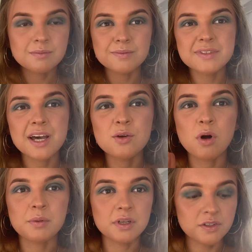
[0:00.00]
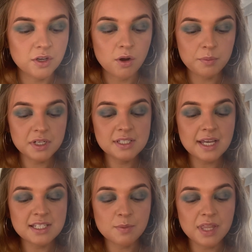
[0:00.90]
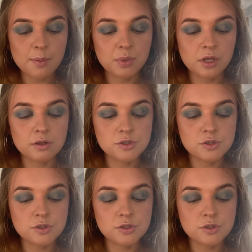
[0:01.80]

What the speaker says: Tell you what I'm going to do. I'm going to take some of that blue,